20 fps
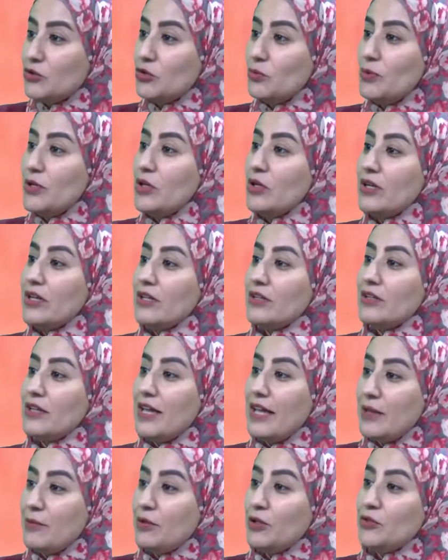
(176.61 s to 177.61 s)
to be
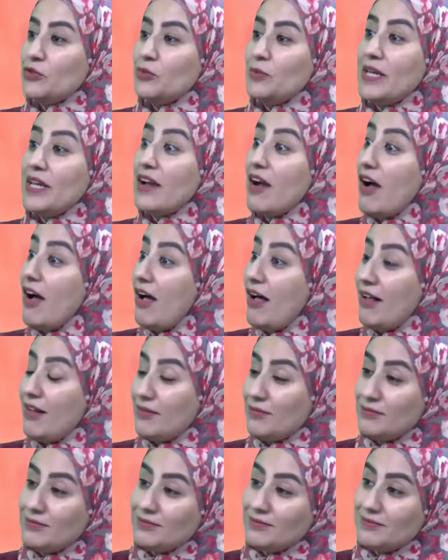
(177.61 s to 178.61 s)
able to be
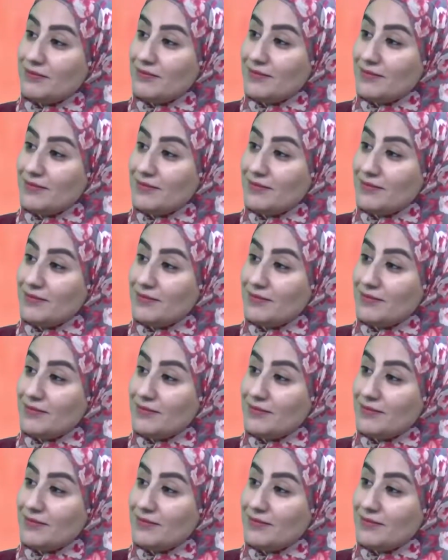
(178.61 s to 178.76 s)
calm